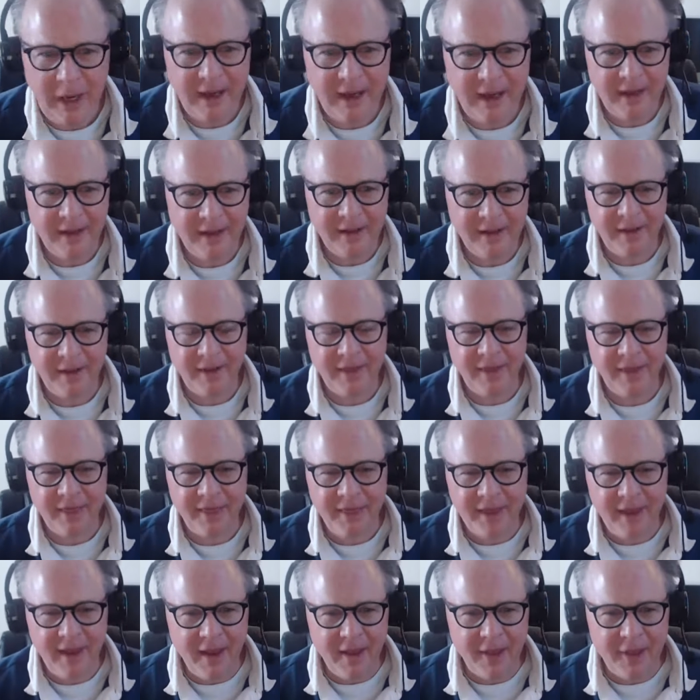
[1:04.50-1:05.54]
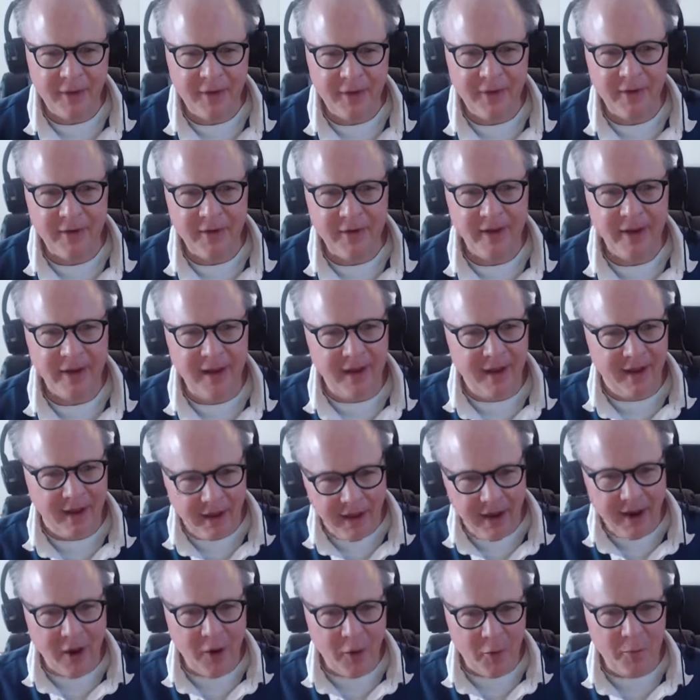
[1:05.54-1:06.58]
just reading the
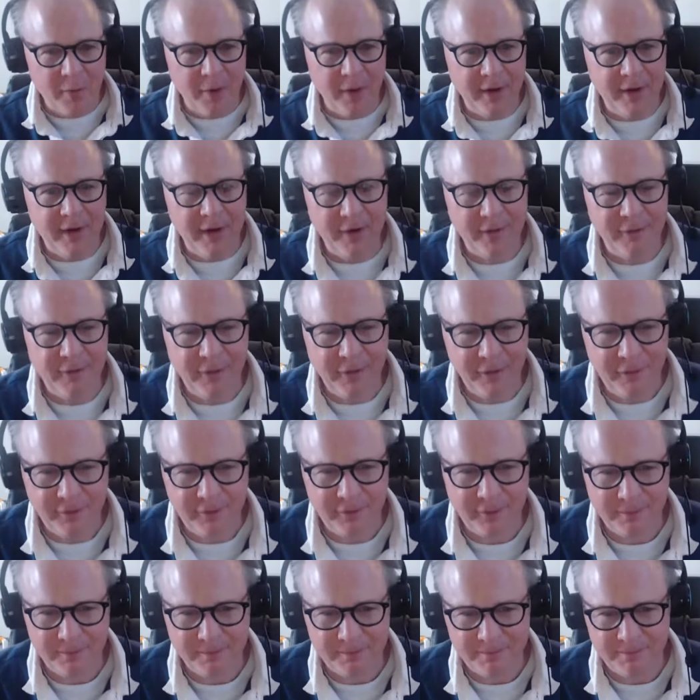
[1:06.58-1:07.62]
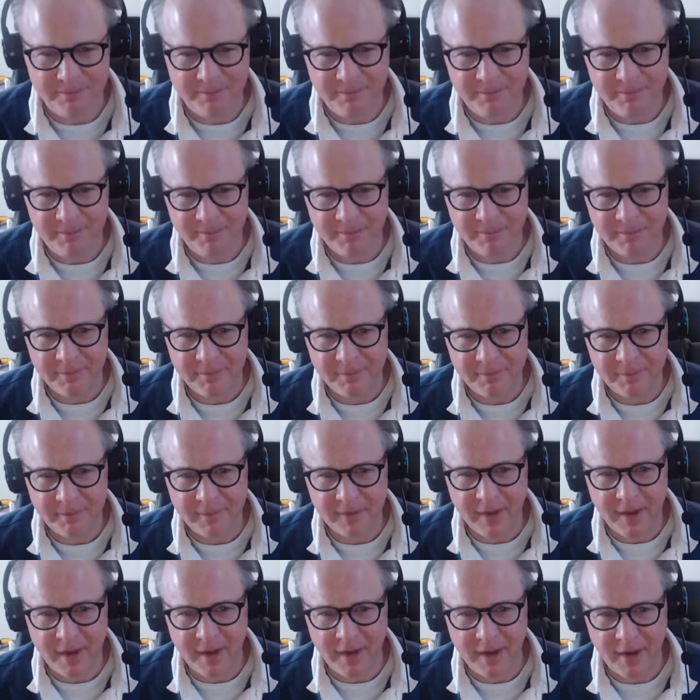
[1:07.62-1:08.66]
other Harold Budd interviews
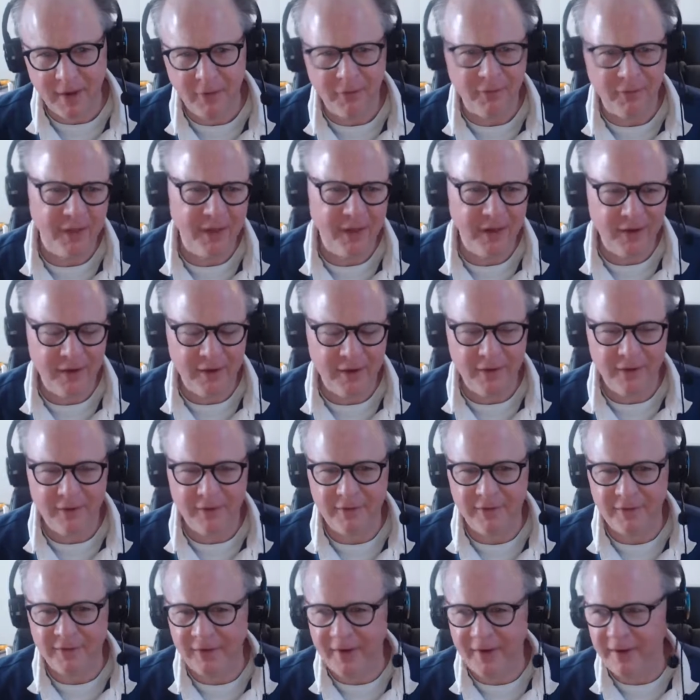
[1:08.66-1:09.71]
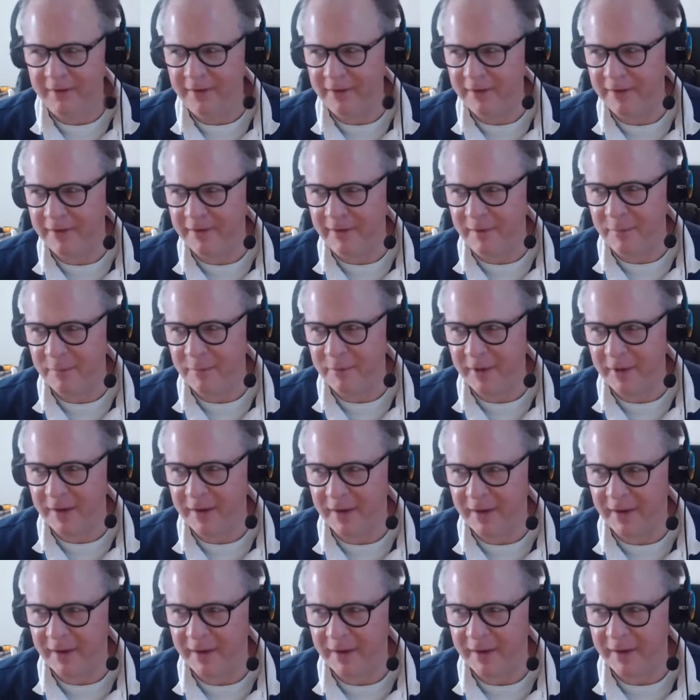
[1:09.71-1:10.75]
over the years, he just seems
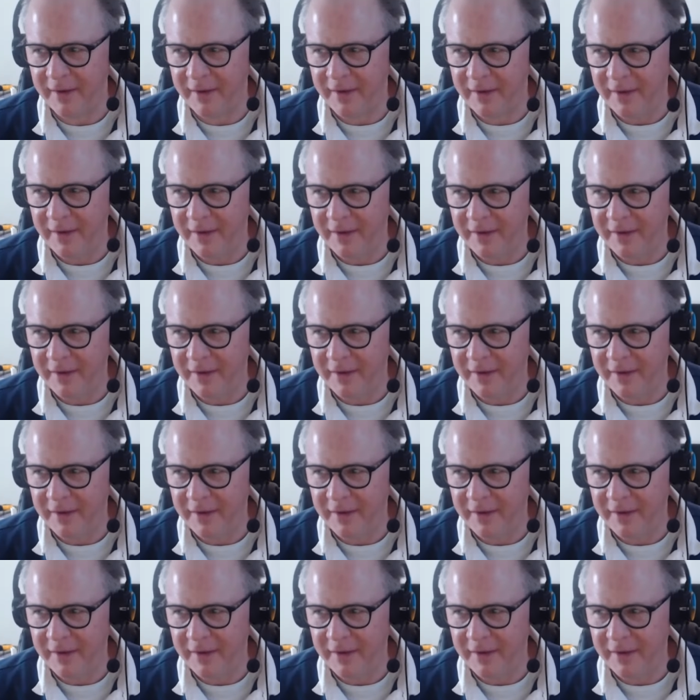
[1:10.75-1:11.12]
like a